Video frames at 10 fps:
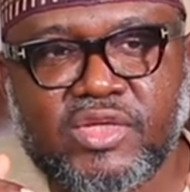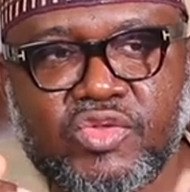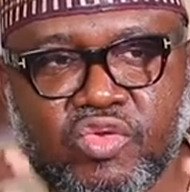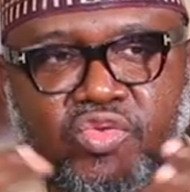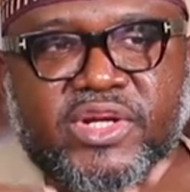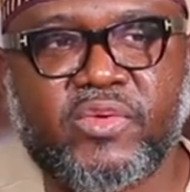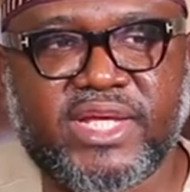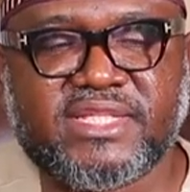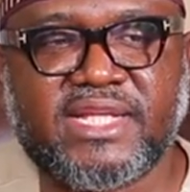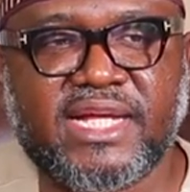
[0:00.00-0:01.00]
you
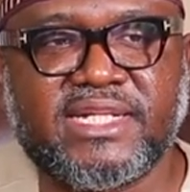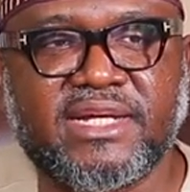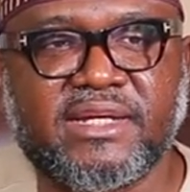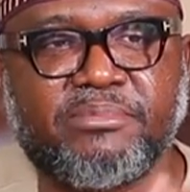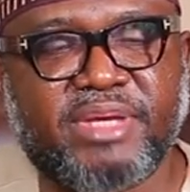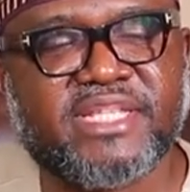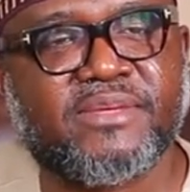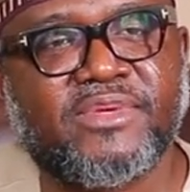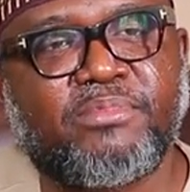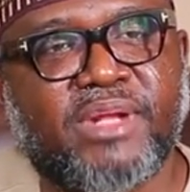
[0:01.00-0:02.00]
request that the
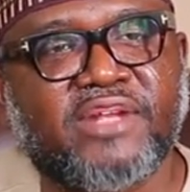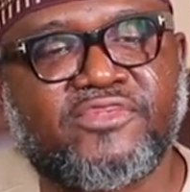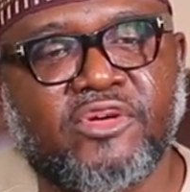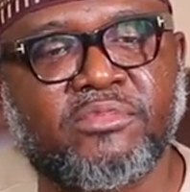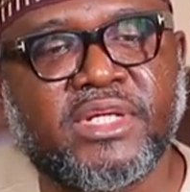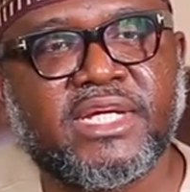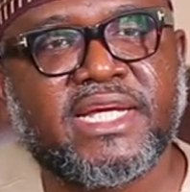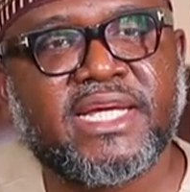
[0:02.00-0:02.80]
PaySabil platform